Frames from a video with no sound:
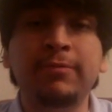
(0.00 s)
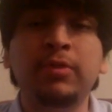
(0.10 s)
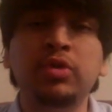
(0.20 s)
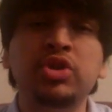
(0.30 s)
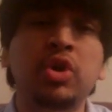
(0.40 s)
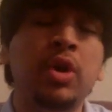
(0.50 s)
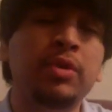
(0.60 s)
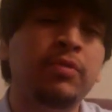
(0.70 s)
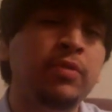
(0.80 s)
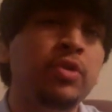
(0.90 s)
first saw
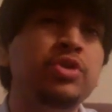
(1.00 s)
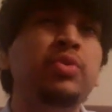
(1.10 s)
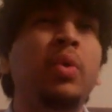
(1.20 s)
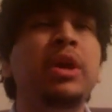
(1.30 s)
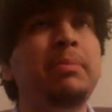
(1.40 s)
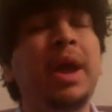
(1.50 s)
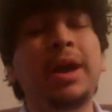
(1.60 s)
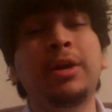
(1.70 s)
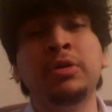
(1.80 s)
it way back